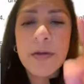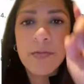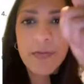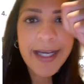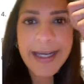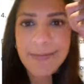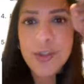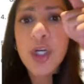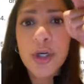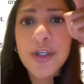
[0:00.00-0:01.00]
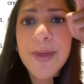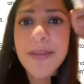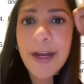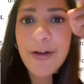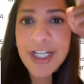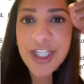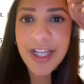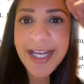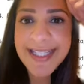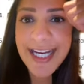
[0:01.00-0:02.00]
Again, document that
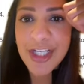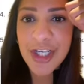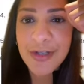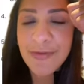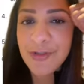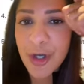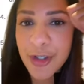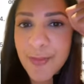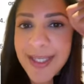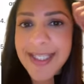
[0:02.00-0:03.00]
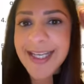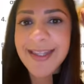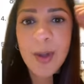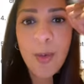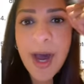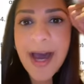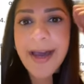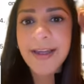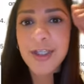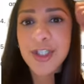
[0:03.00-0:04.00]
rationalization. Document it, the
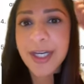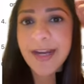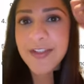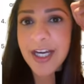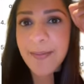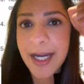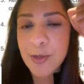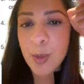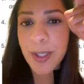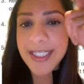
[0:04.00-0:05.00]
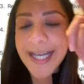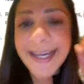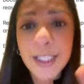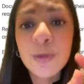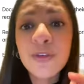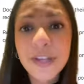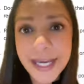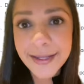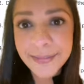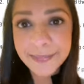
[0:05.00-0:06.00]
why, because you're going to have to come back to it one day and you will forget.